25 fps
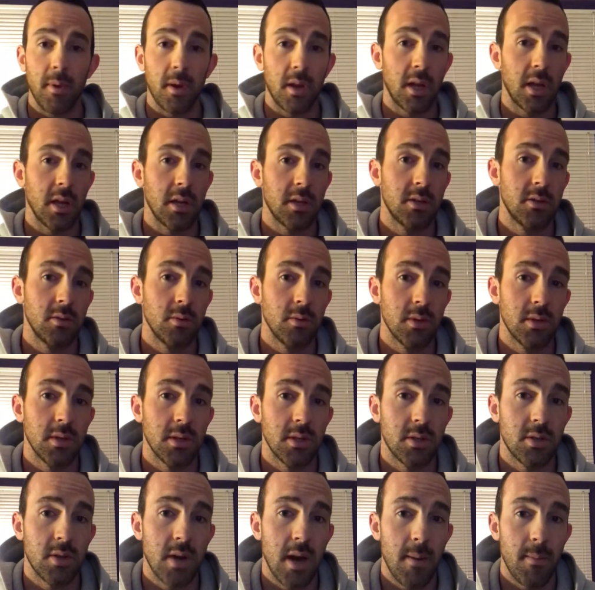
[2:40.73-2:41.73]
get you
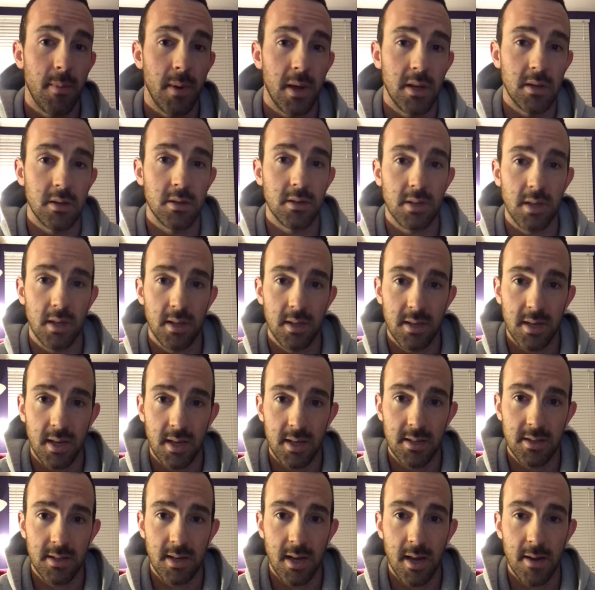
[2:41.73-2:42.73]
into trap answers on a
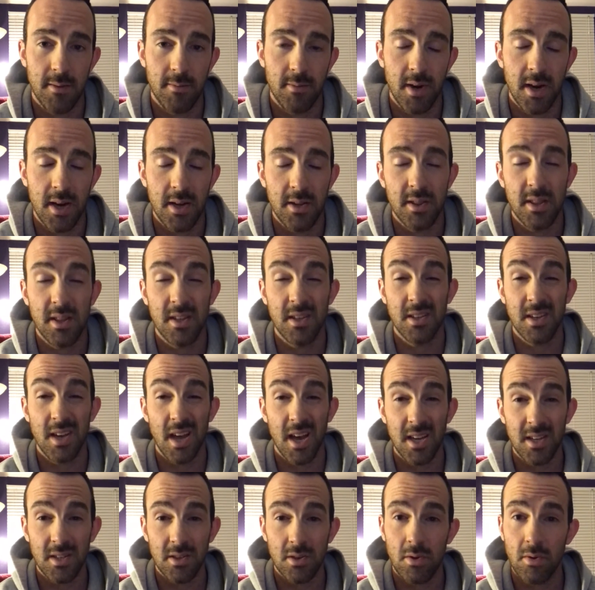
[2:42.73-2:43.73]
test day, right? The
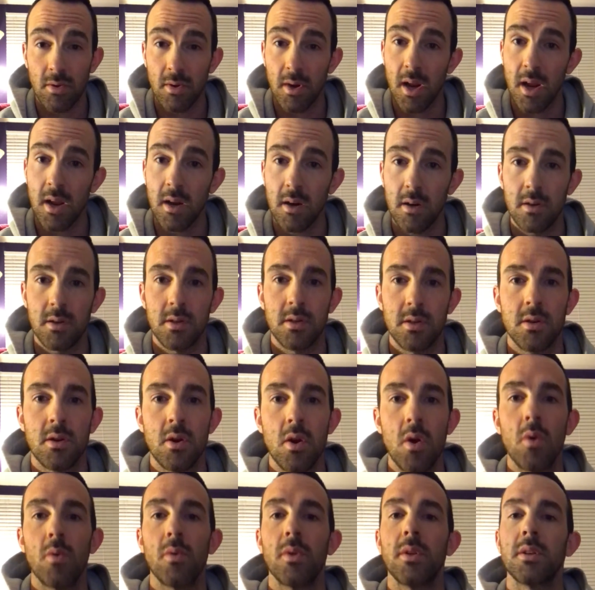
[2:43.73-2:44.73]
test creators
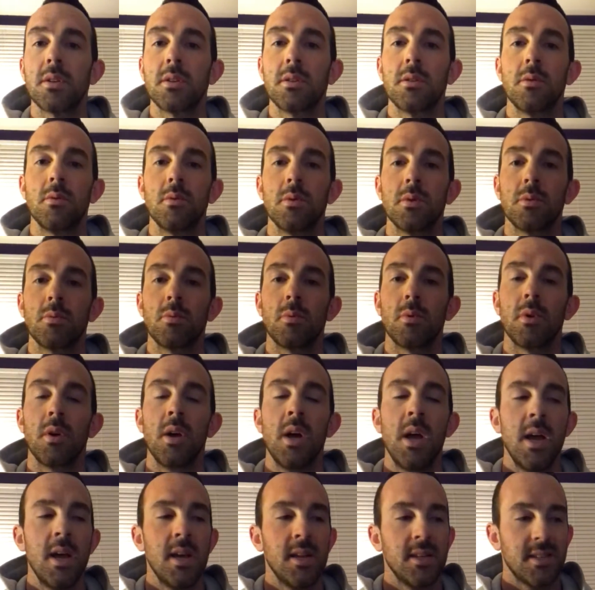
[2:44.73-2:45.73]
know that students will
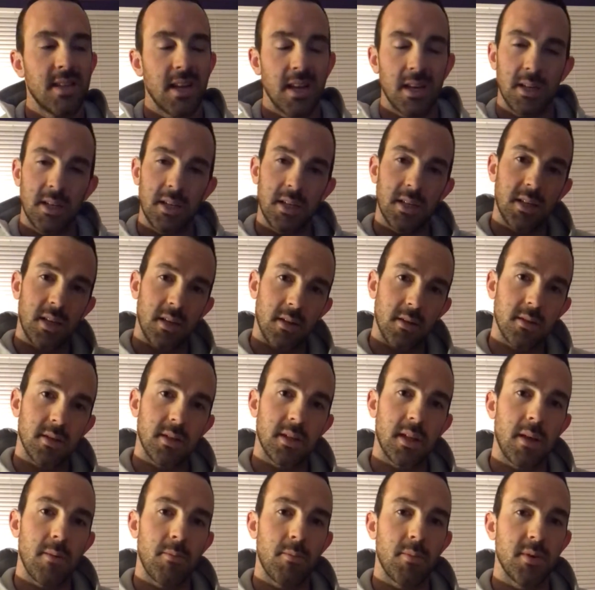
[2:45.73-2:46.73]
take details
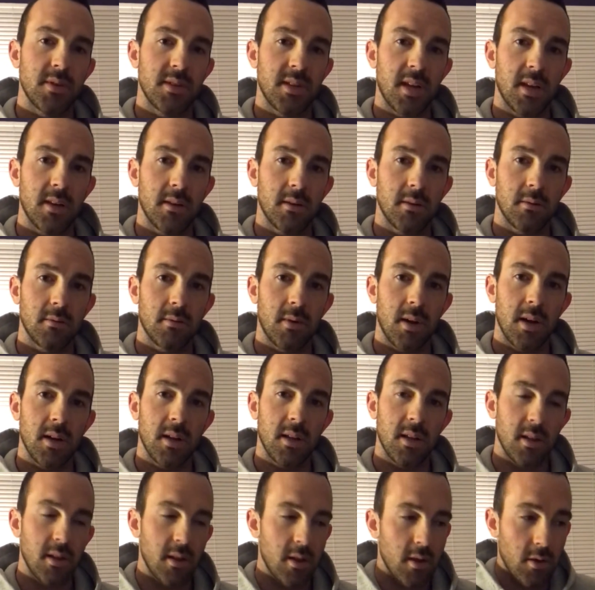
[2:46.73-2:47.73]
that they present,
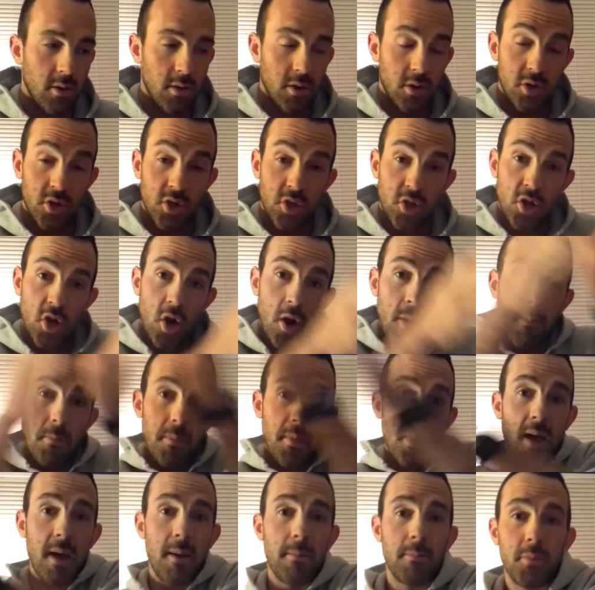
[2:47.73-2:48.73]
right, and they'll jump
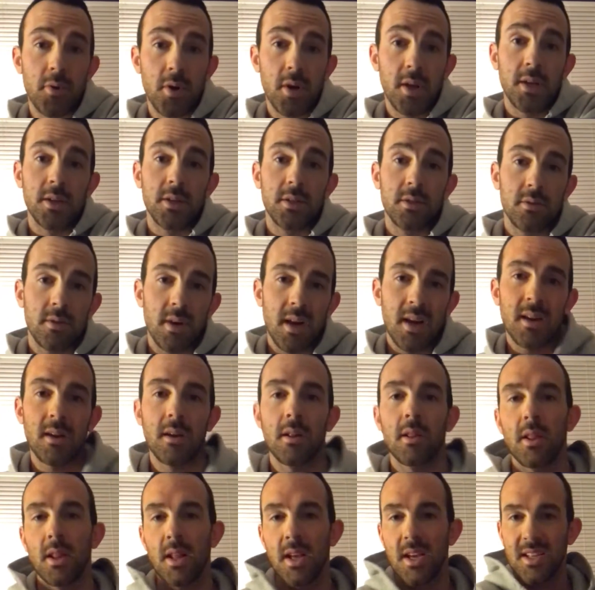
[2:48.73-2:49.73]
that bridge, right?
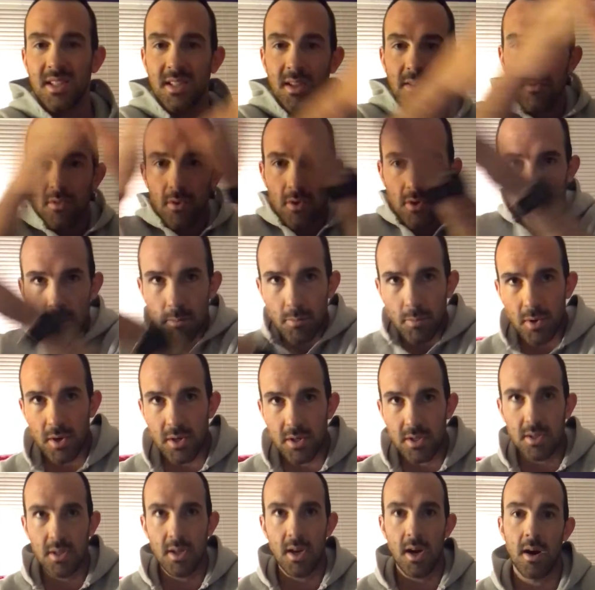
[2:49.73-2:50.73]
Unless if there's a
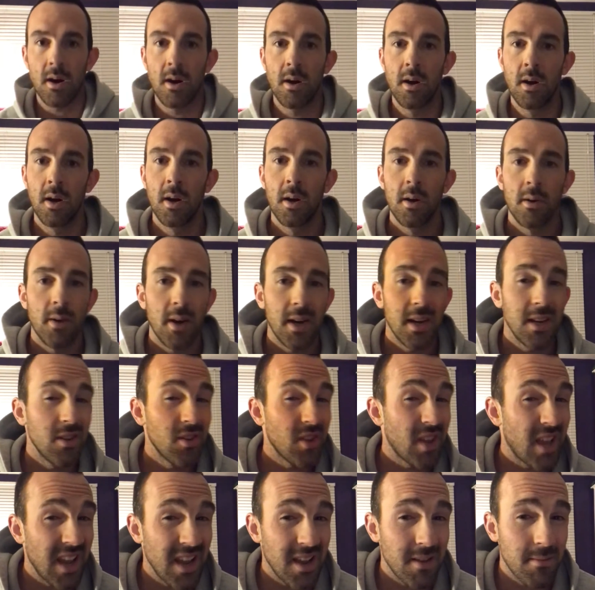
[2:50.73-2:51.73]
bridge there, right, you
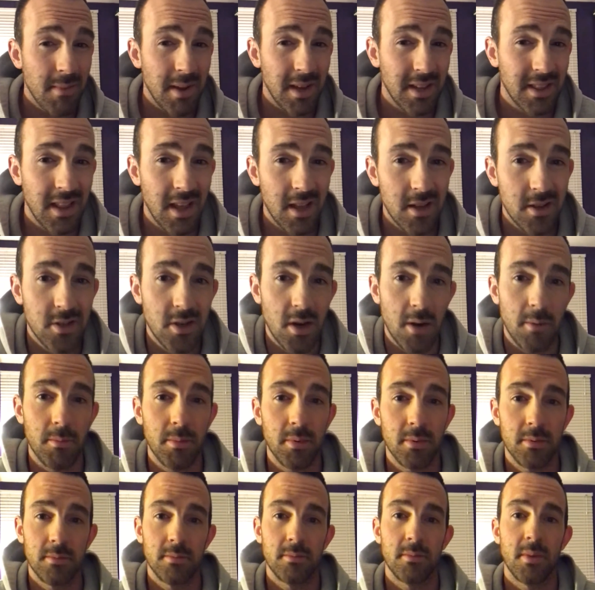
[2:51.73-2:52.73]
can't make that jump,
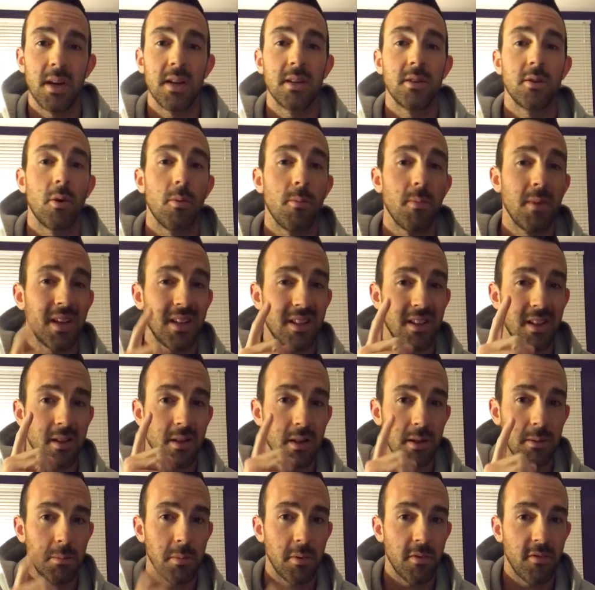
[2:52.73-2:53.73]
right? Don't make
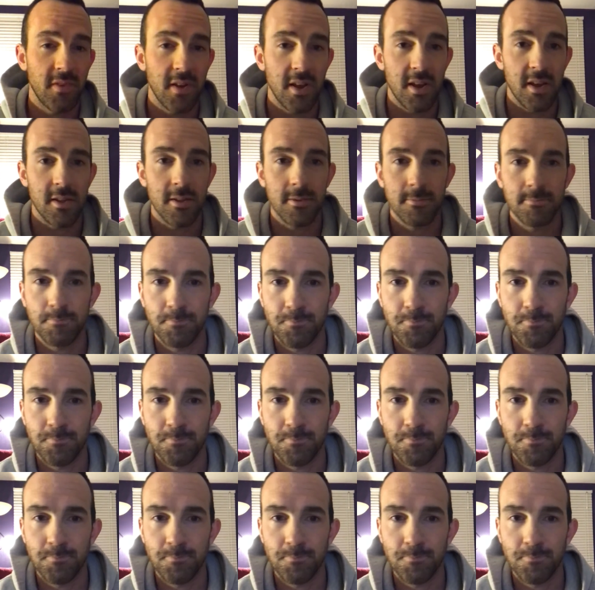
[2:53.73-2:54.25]
that leap of faith.